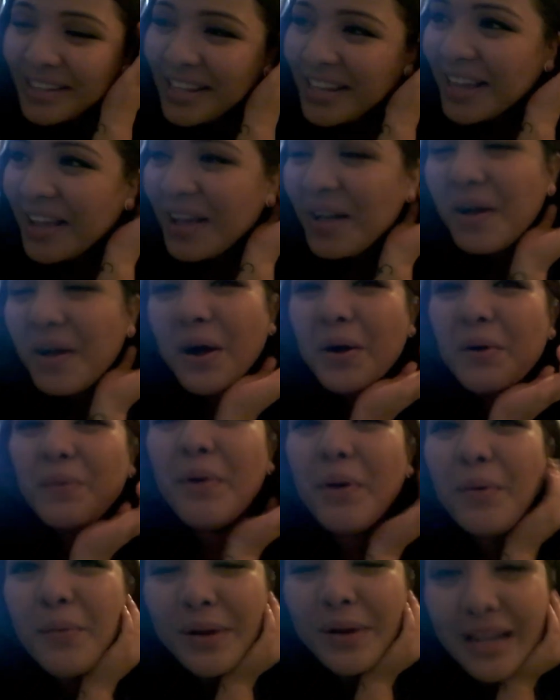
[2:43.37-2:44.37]
I was like,
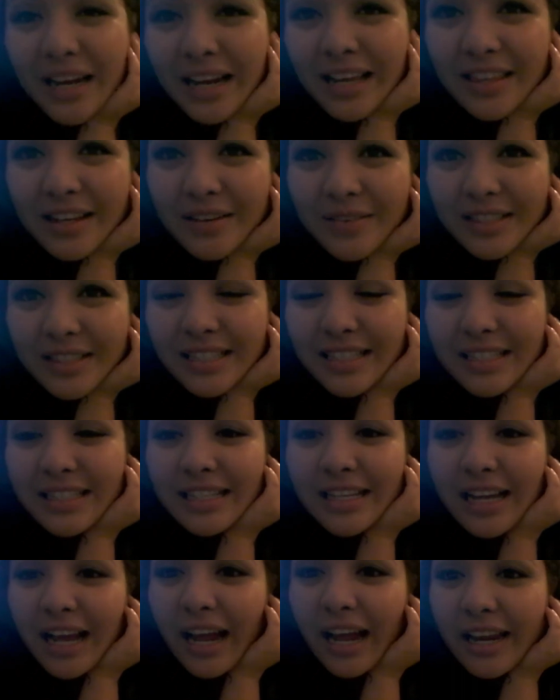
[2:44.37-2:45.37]
well, one day there was this
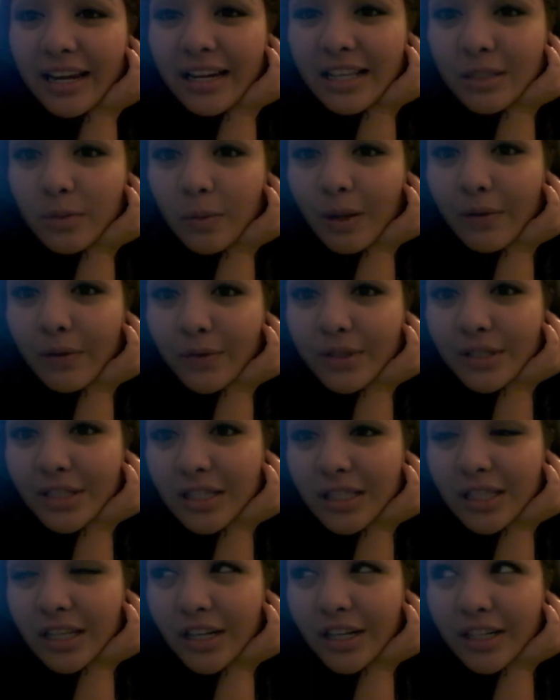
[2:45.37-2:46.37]
guy and his wife
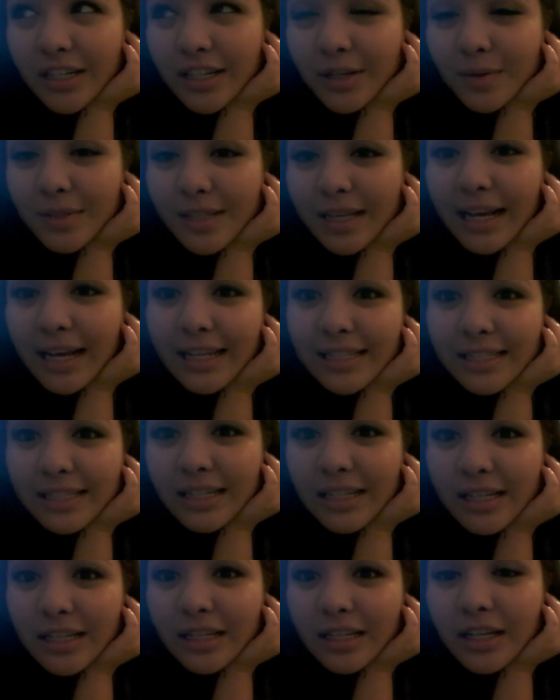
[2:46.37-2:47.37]
wasn't there, and he was
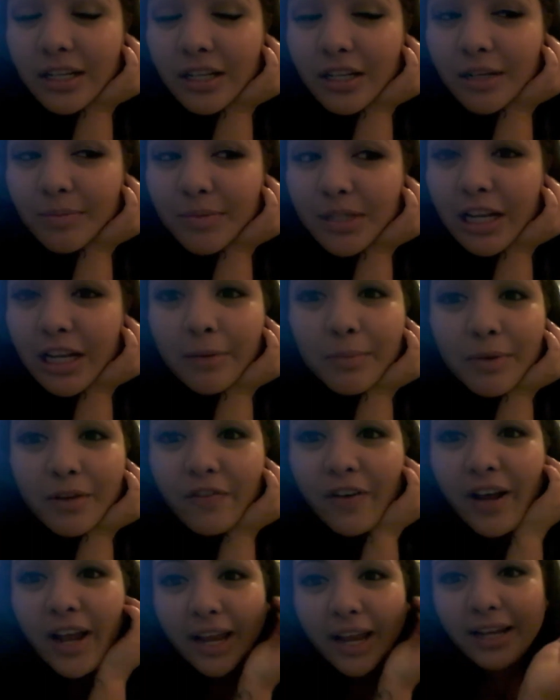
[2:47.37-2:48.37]
asking um, to help me
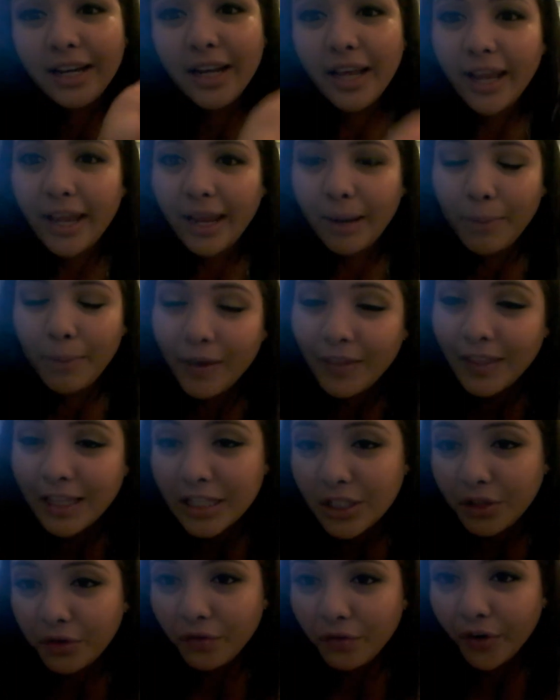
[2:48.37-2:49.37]
find a bathing
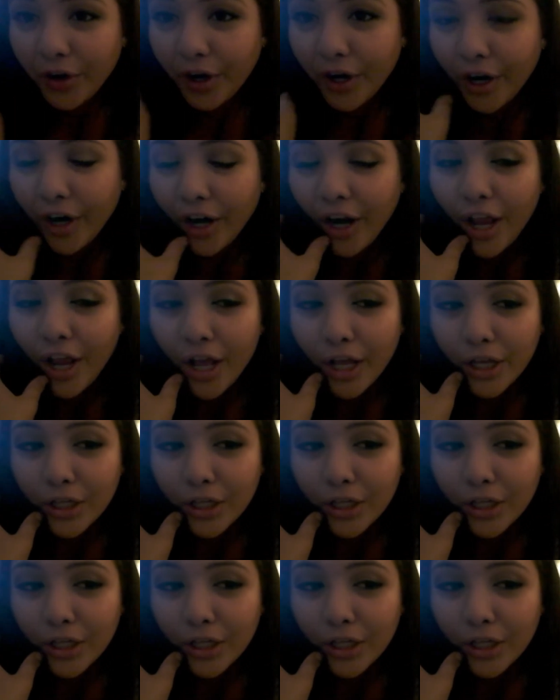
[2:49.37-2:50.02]
suit for her.